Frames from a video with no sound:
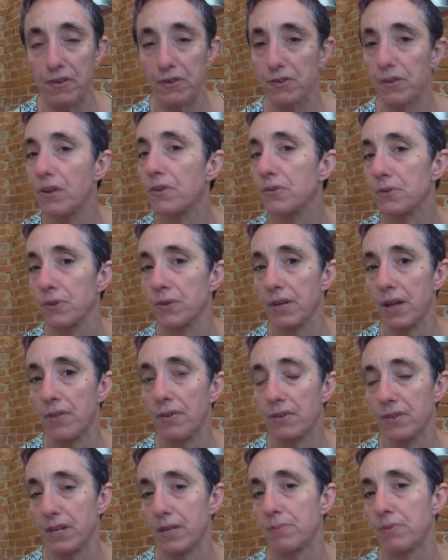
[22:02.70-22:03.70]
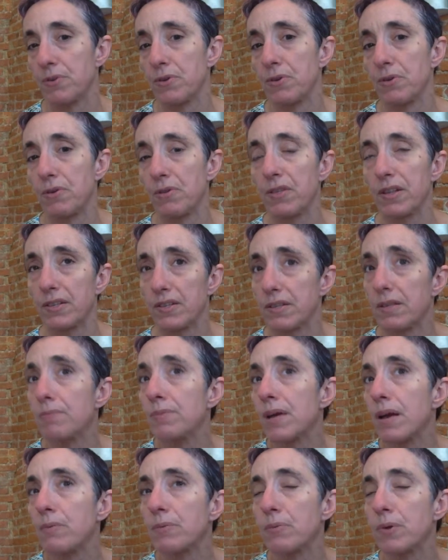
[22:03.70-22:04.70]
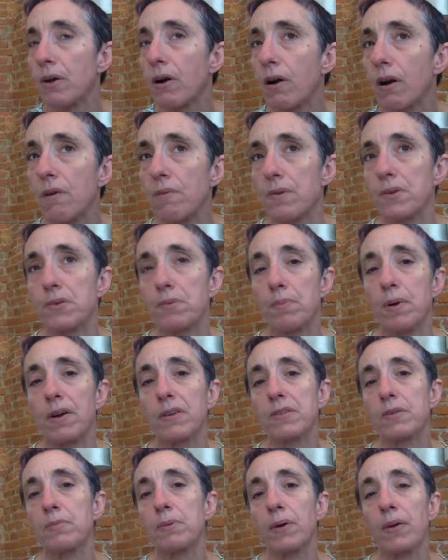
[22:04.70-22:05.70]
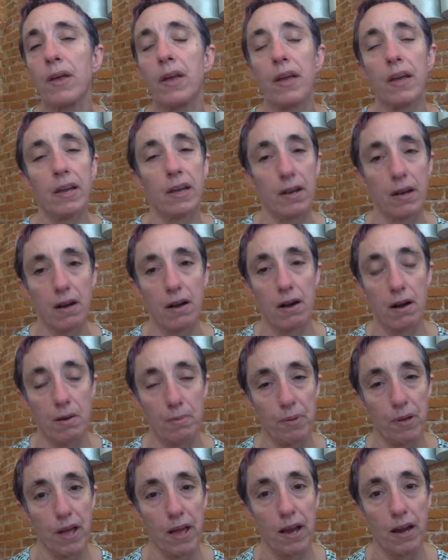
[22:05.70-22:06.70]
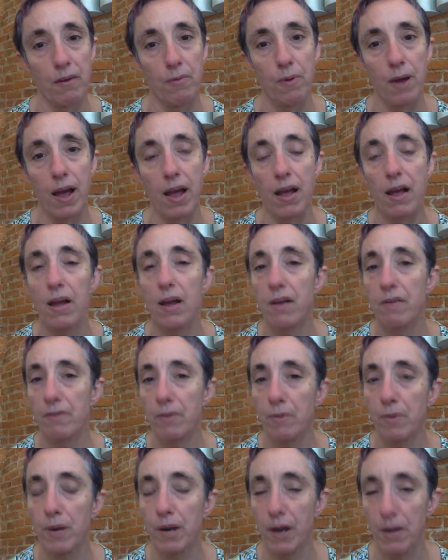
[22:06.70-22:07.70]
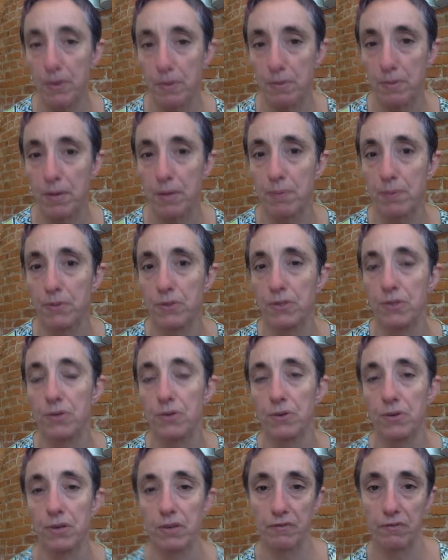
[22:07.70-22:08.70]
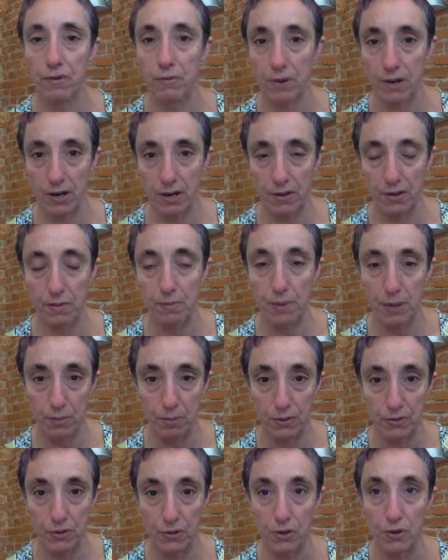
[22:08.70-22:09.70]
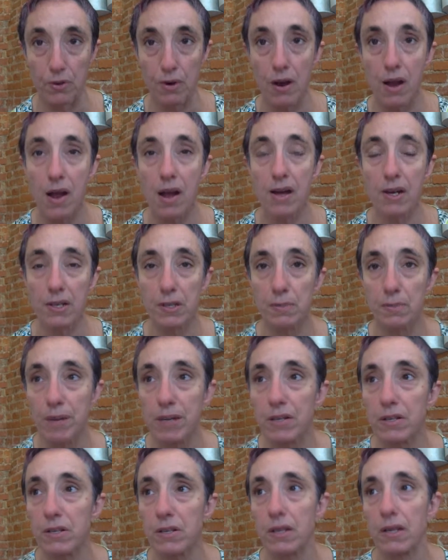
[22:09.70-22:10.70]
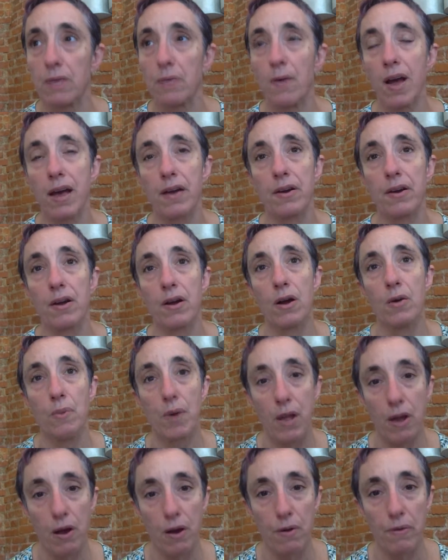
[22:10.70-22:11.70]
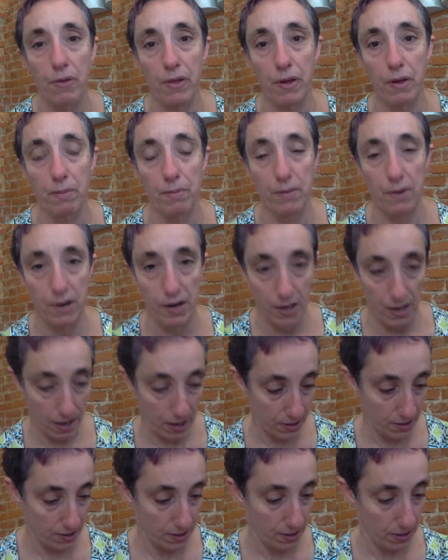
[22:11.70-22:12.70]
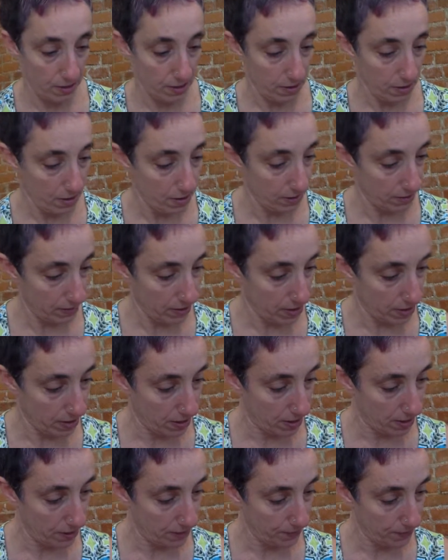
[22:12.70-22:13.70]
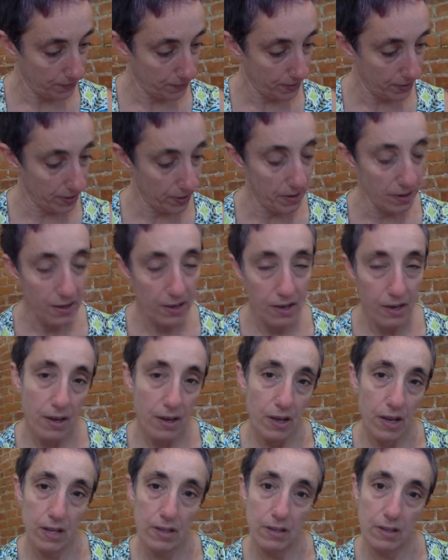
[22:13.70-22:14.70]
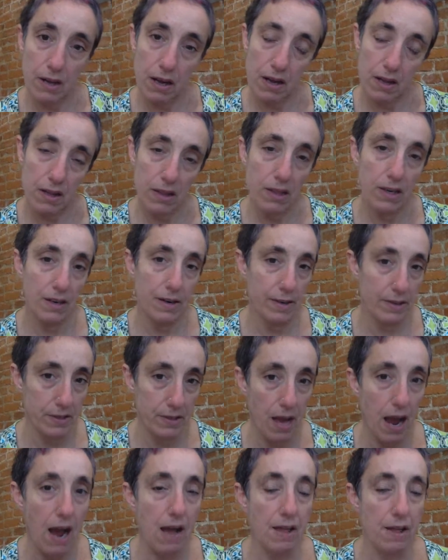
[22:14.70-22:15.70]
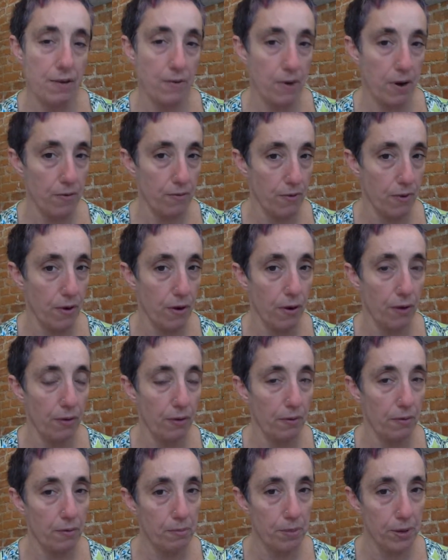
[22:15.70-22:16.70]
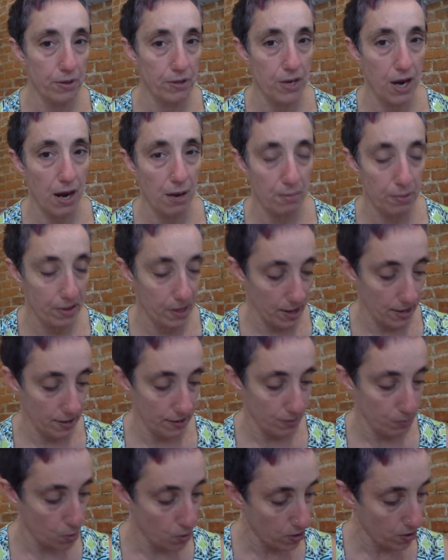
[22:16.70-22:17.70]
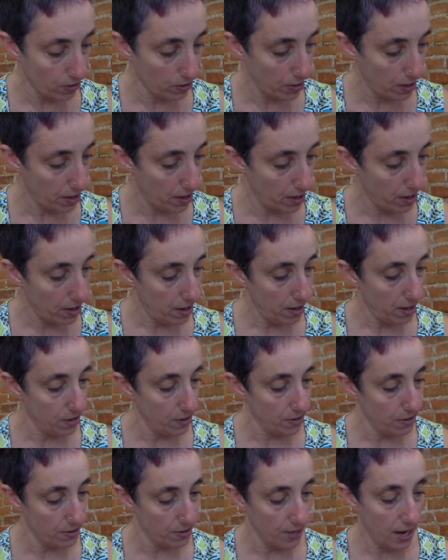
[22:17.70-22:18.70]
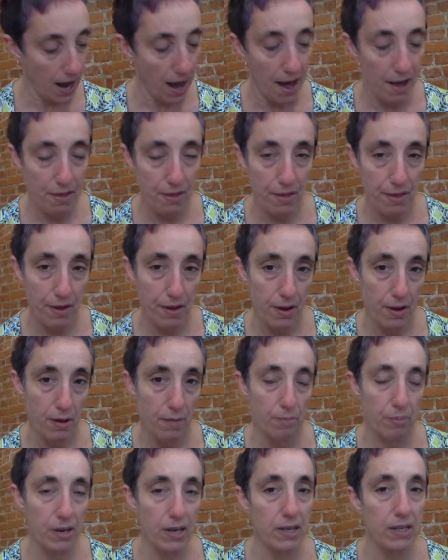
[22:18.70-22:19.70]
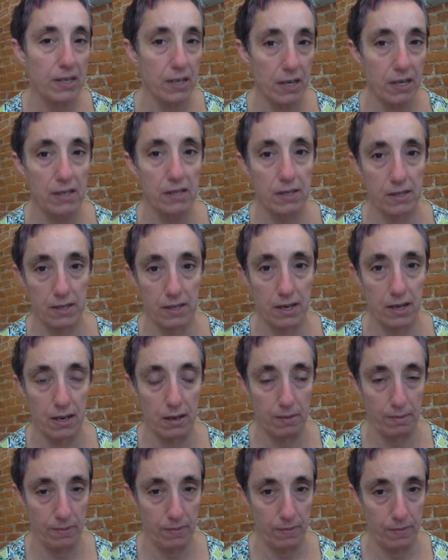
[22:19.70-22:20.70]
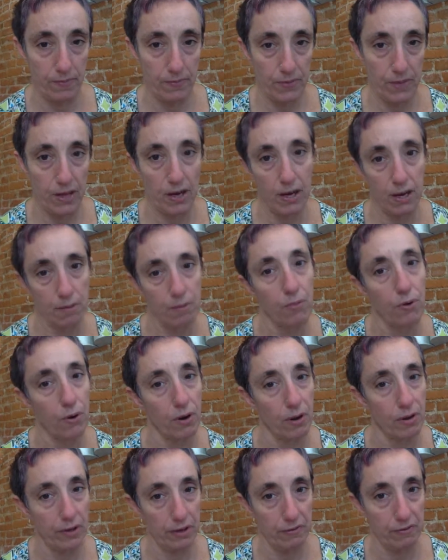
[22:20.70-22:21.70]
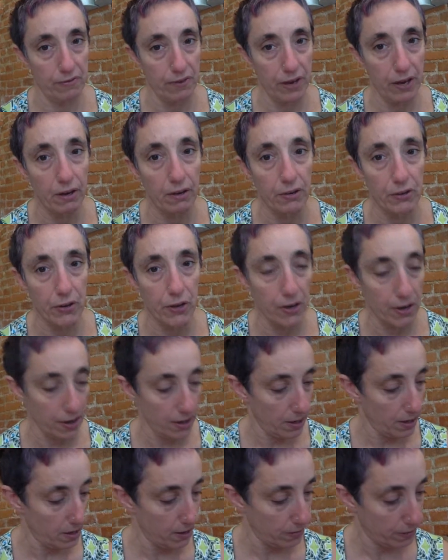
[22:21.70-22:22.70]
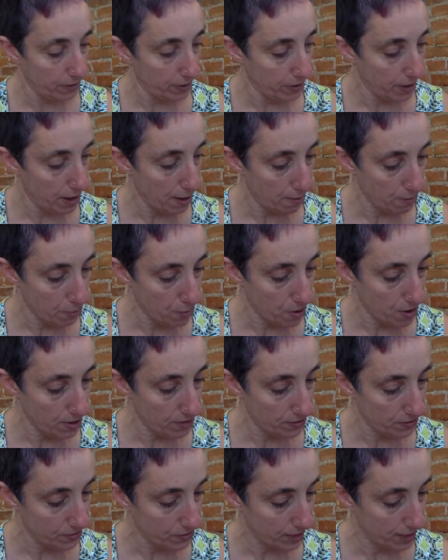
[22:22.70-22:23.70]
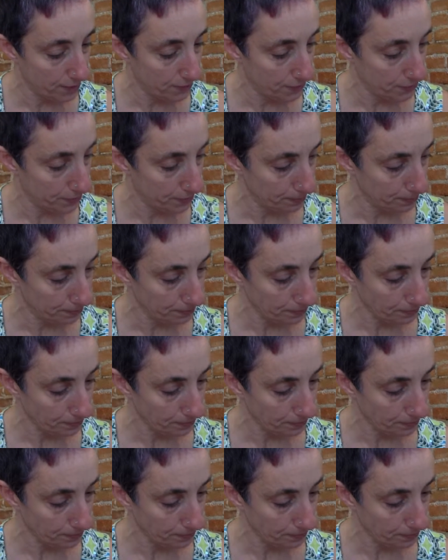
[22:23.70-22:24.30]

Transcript: there's also another deep truth that sometimes we are responsible in a complicated way for what other people choose and for what other people do, especially when we owe them connection of a kind. Right? It's not clear exactly what role Bojack plays morally in her death, but it does seem that he morally failed her in a very important sense.